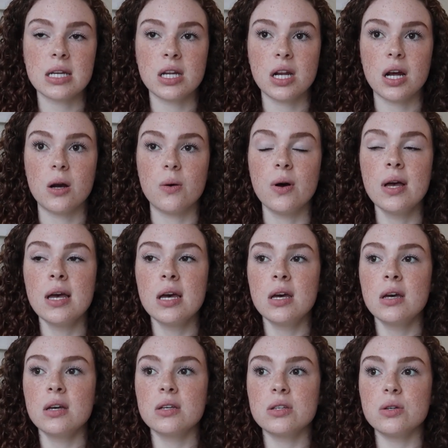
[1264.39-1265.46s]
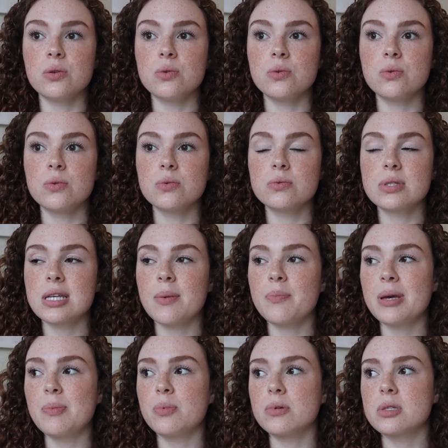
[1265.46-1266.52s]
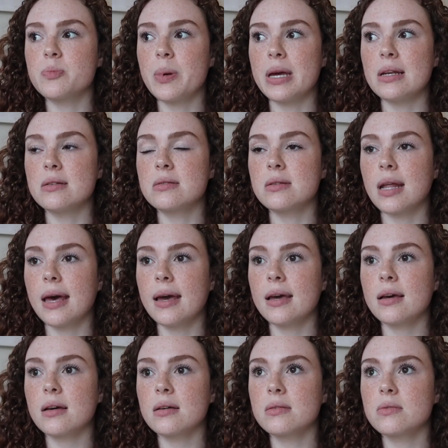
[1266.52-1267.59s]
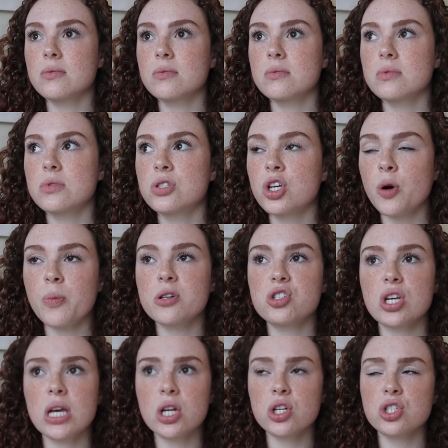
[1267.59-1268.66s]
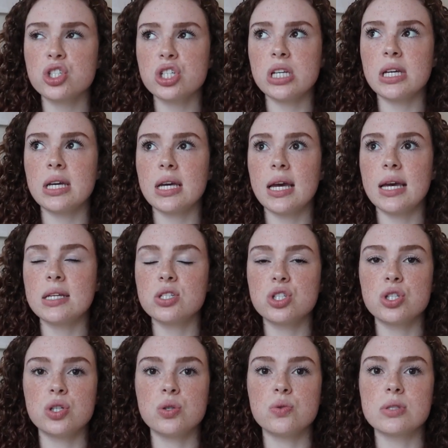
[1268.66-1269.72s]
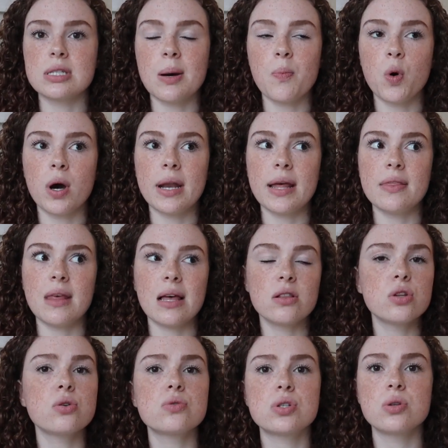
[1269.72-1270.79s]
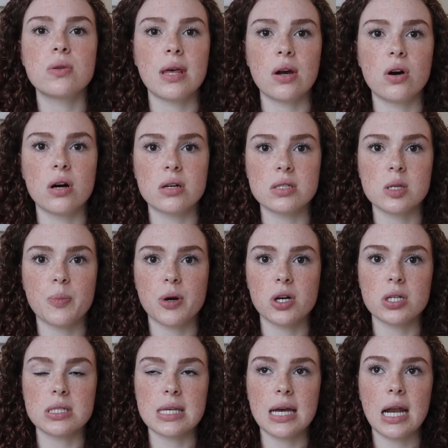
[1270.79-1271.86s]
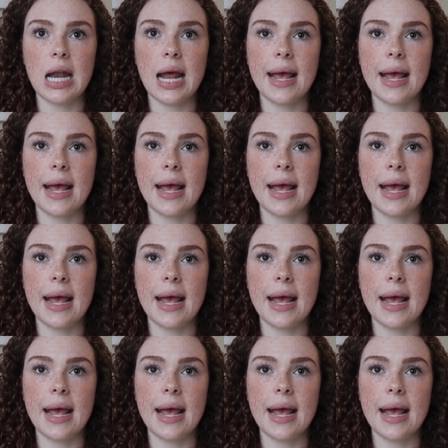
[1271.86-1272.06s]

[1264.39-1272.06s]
You know, some people spend like so much energy into someone and they lose who they are as a person.